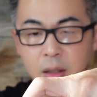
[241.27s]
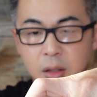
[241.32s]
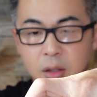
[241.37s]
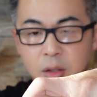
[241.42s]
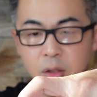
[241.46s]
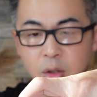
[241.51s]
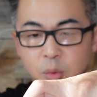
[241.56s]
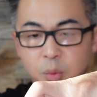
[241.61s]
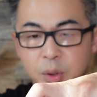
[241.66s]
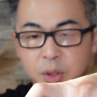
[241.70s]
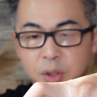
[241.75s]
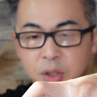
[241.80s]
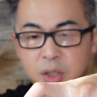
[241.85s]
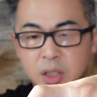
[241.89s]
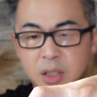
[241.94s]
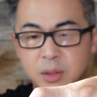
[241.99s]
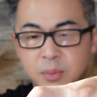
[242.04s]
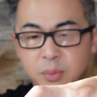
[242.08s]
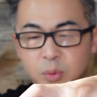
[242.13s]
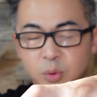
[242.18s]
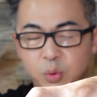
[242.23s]
So when you
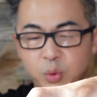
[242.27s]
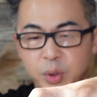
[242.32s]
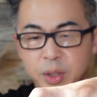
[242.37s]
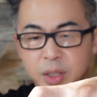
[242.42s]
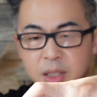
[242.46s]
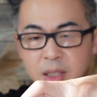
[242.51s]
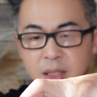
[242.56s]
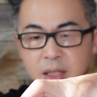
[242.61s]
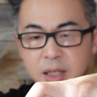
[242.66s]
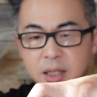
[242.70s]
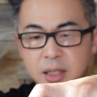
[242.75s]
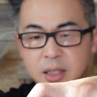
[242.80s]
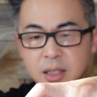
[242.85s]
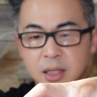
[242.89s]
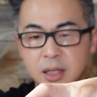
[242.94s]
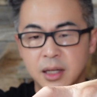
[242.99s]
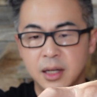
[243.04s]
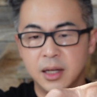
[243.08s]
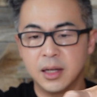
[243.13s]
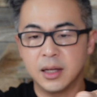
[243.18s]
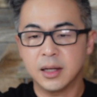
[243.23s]
squeeze
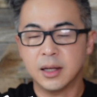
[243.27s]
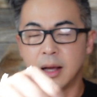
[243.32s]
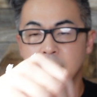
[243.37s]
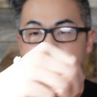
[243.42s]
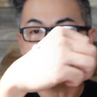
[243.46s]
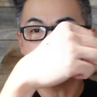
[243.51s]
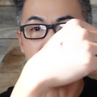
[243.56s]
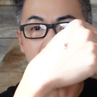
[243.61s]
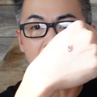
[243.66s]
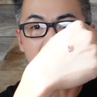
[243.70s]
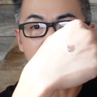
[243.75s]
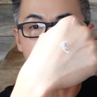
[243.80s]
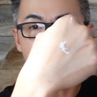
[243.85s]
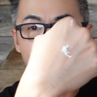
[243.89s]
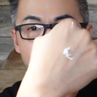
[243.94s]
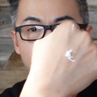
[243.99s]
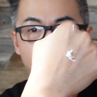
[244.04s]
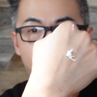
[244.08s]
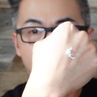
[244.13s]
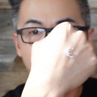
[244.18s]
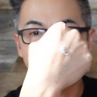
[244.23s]
this, comes out like a
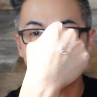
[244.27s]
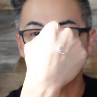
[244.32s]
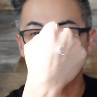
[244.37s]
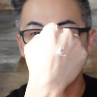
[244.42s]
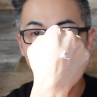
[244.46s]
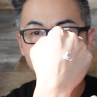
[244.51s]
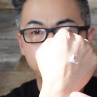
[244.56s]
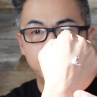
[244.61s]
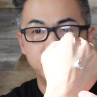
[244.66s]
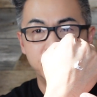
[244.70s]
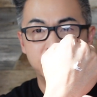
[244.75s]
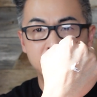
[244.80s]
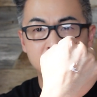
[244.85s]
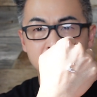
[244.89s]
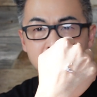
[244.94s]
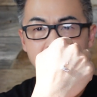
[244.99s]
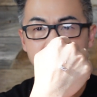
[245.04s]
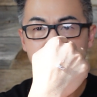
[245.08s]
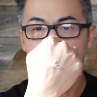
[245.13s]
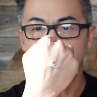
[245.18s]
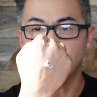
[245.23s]
white
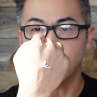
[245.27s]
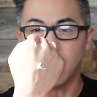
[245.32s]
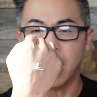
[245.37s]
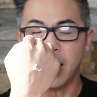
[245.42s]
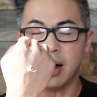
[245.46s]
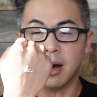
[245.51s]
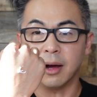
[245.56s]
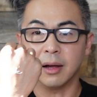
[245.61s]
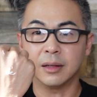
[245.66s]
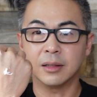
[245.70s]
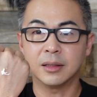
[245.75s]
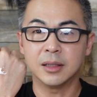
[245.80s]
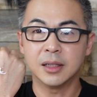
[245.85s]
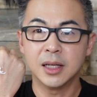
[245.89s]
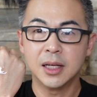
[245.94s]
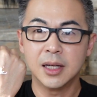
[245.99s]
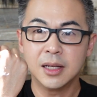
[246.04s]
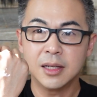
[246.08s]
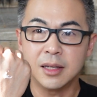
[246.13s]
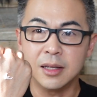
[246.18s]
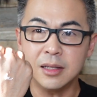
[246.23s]
lotion. Wow, I
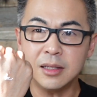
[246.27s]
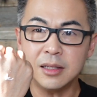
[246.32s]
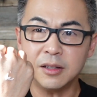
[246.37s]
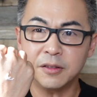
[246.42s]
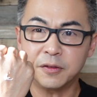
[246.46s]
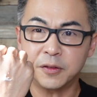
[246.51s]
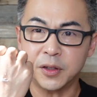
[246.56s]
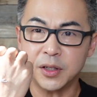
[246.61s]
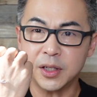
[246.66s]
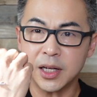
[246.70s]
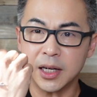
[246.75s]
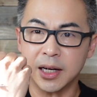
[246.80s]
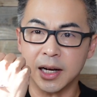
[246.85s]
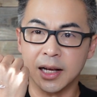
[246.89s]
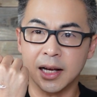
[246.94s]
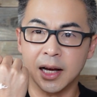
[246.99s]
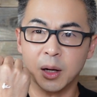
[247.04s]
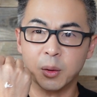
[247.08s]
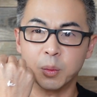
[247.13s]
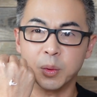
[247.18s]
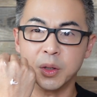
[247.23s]
this is the first time I
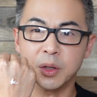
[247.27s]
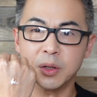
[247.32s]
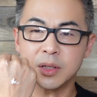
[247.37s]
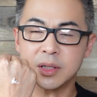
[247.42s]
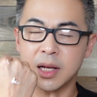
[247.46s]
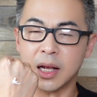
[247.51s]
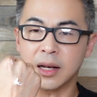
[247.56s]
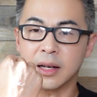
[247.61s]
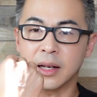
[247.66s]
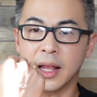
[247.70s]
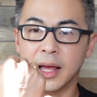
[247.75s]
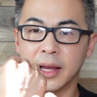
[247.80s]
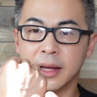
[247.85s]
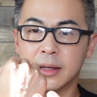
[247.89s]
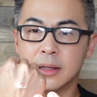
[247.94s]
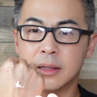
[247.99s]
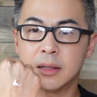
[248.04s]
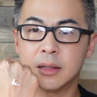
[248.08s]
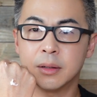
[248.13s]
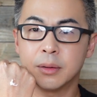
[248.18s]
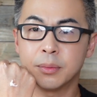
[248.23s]
got real
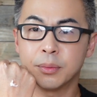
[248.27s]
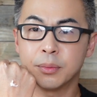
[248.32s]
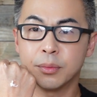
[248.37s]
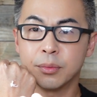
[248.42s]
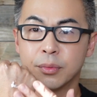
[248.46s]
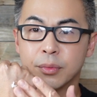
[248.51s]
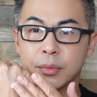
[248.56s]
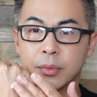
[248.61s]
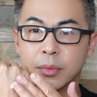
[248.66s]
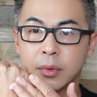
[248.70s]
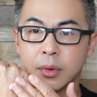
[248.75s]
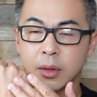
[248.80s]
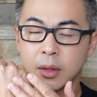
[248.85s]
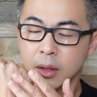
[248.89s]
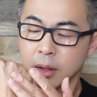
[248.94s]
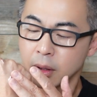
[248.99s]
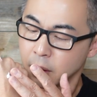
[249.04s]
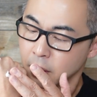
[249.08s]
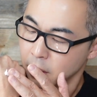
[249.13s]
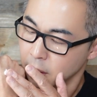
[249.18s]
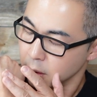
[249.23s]
sunlight.
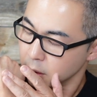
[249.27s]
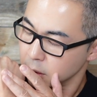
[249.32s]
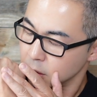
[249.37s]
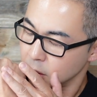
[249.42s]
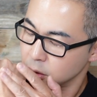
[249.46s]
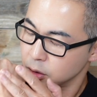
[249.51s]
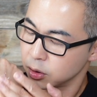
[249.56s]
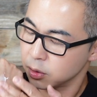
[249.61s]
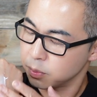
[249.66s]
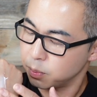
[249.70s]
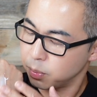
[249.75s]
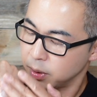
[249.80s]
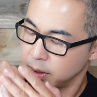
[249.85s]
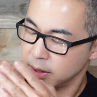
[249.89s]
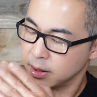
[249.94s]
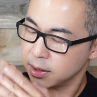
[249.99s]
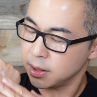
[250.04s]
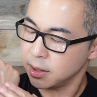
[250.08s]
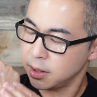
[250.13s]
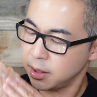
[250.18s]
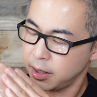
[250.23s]
So it just
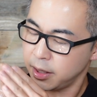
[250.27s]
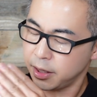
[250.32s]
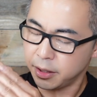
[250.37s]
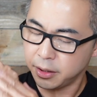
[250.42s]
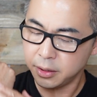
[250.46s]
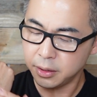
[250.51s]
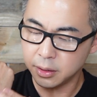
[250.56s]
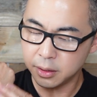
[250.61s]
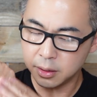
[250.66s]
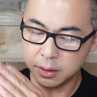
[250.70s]
blends in here.